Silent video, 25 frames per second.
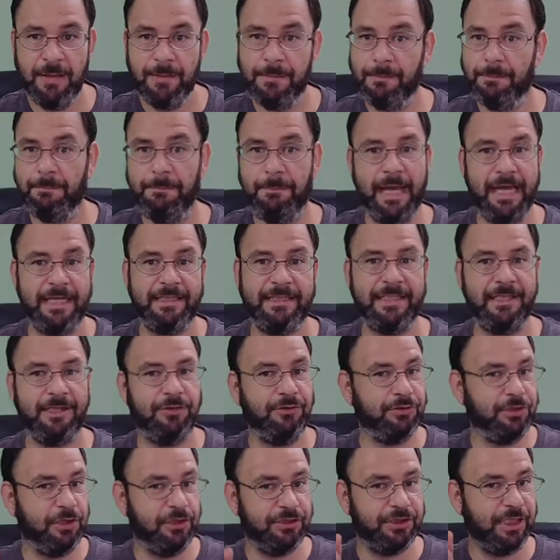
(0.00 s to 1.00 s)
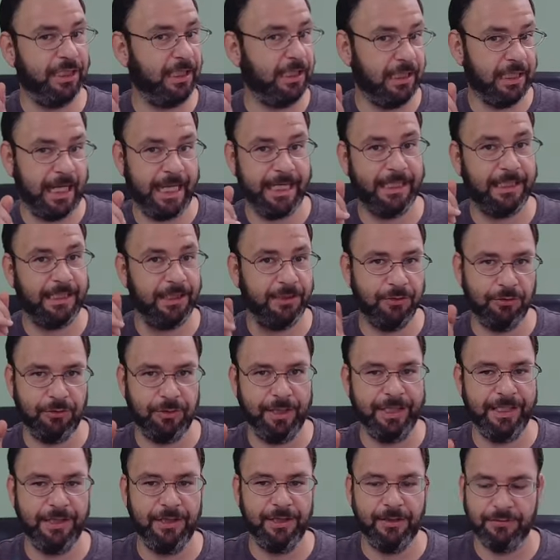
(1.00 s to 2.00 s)
Mexico doesn't like
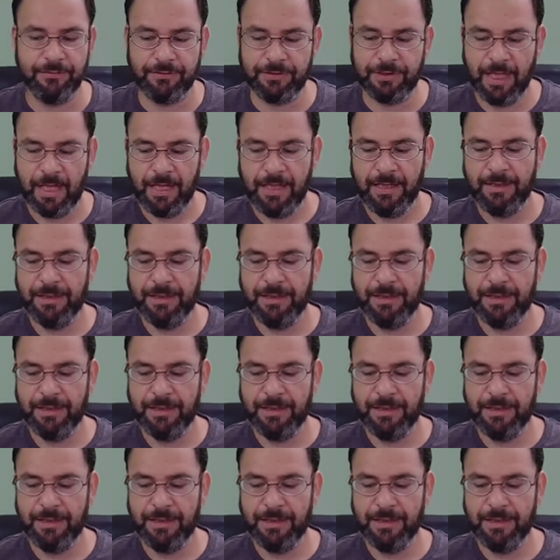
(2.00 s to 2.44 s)
gringos.